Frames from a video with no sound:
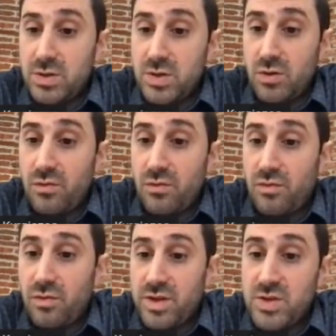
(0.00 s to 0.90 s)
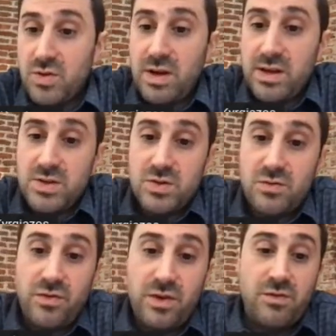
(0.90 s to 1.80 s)
So for these 2 layers of
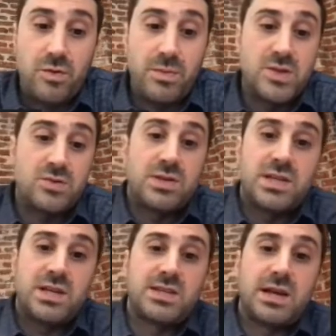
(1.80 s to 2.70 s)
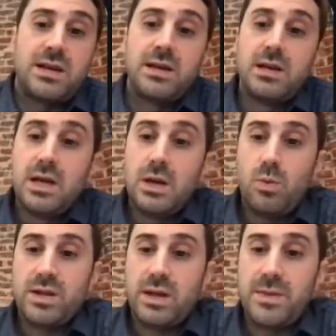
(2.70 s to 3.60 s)
information, essentially
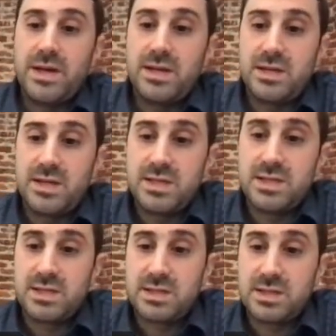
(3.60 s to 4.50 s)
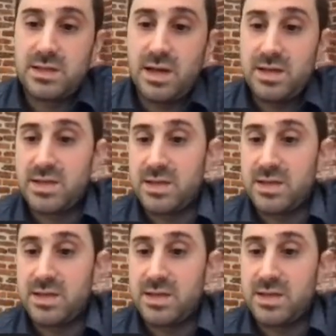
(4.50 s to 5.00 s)
what I mean is, as an